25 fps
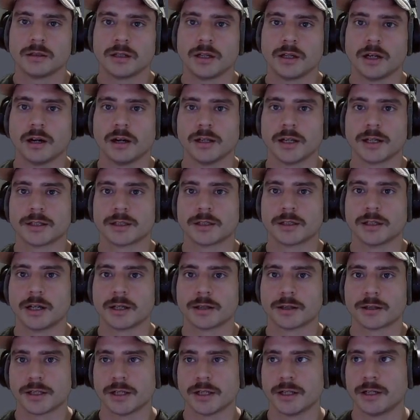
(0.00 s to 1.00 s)
here I like to
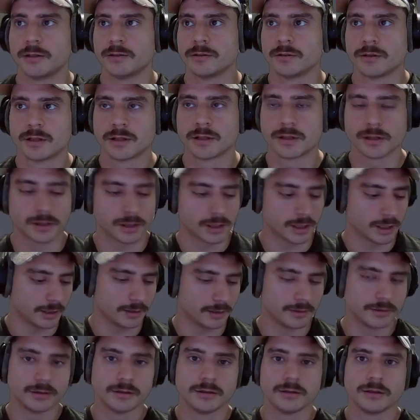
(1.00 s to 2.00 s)
lock this down so
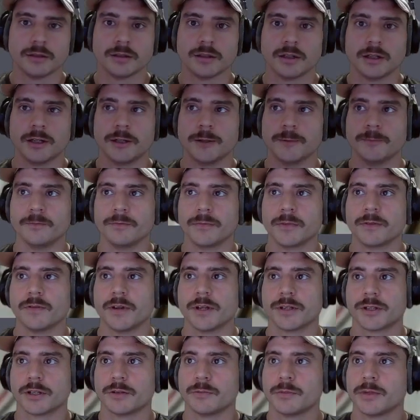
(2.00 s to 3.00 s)
that if
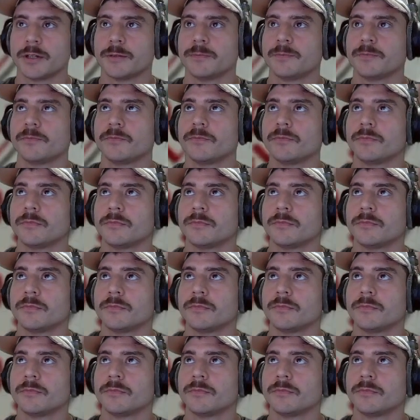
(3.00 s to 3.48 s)
I zoom in,